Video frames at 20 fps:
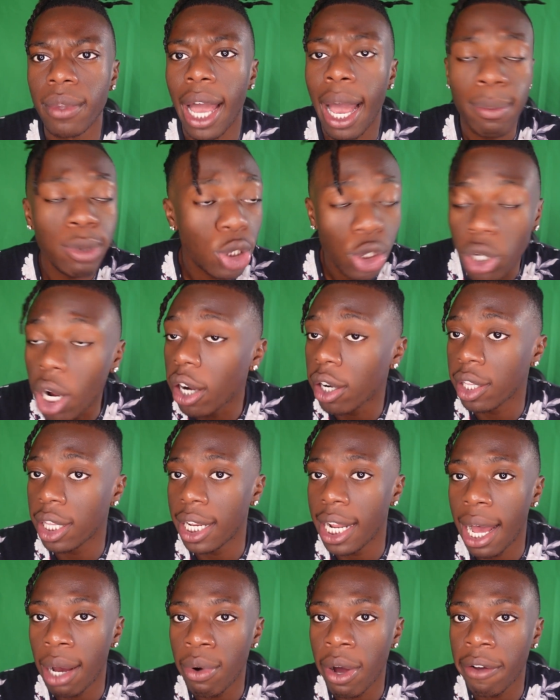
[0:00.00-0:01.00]
I'm stronger
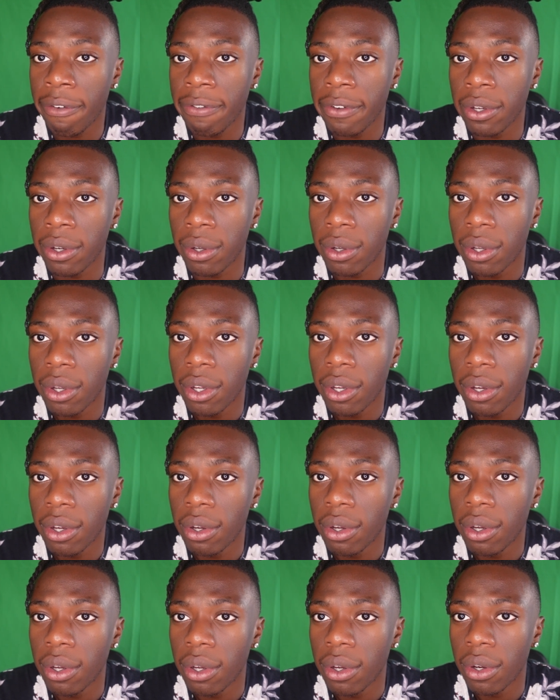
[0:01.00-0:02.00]
than how I feel.
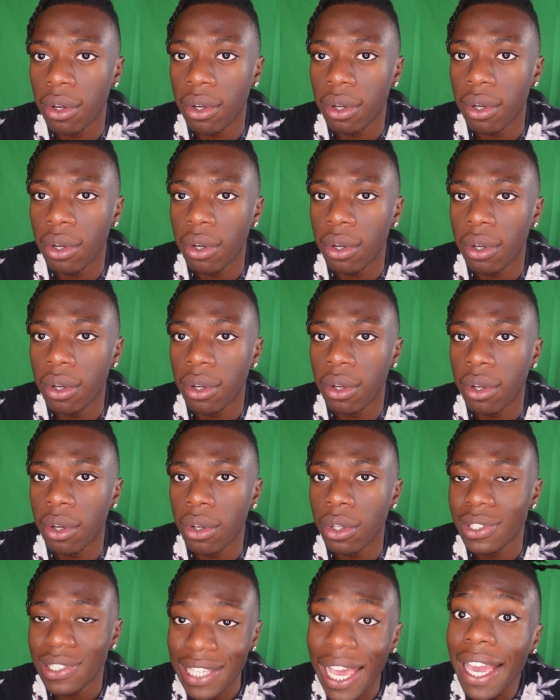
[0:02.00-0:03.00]

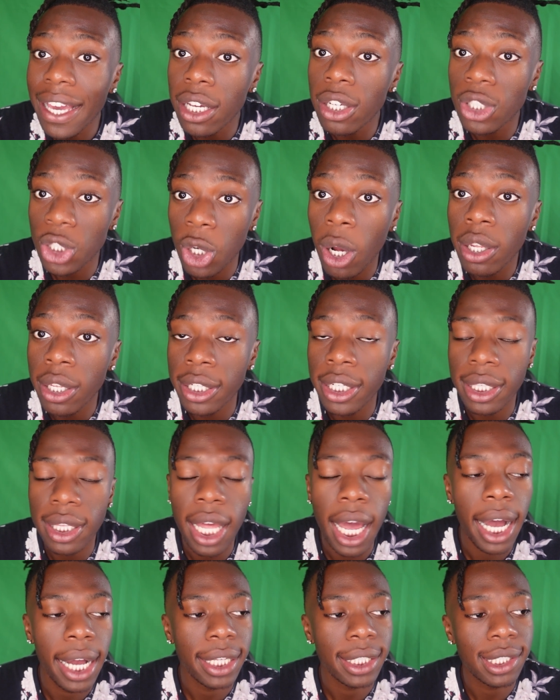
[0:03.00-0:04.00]
Take control of your
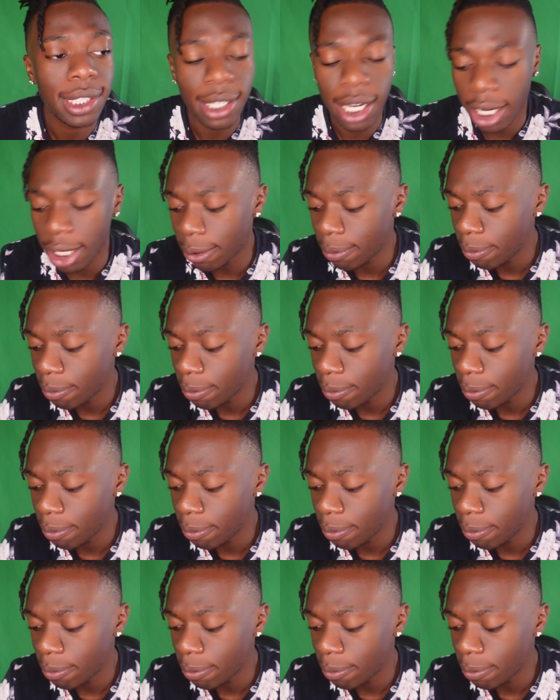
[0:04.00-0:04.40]
thoughts.